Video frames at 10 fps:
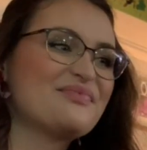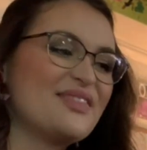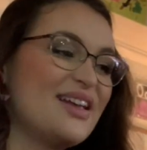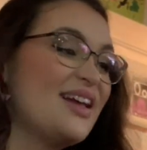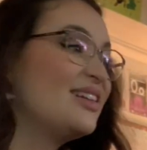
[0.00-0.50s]

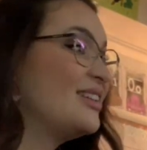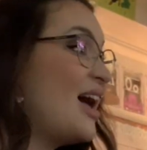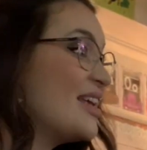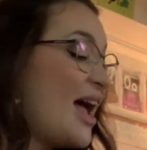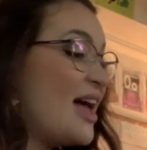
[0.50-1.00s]
snakes
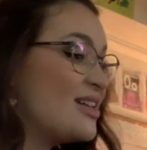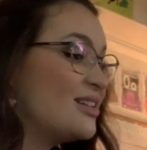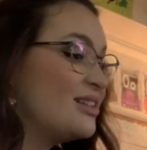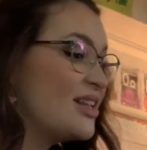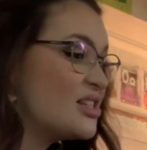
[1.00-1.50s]
shed
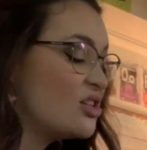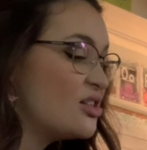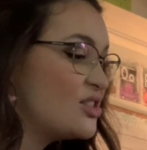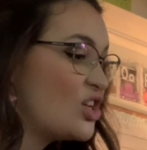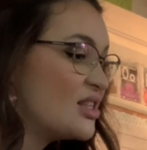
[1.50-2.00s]
skin.
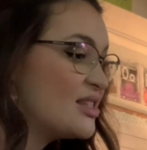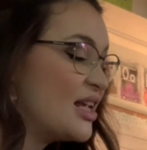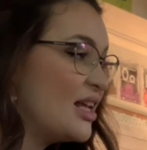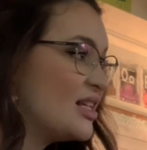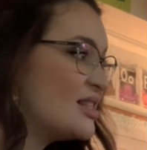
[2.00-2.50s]
Lizards shed
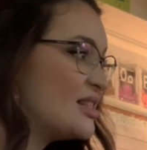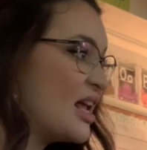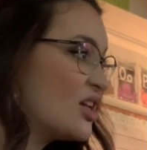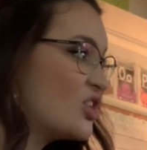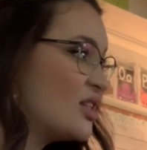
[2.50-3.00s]
skin and
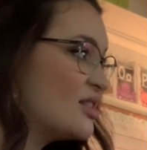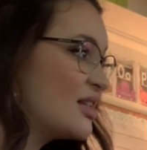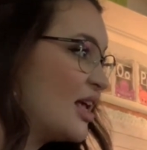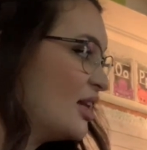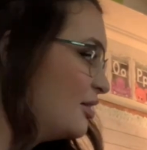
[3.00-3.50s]
snakes shed
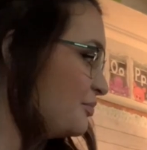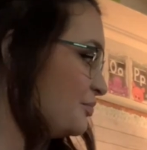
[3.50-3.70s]
skin.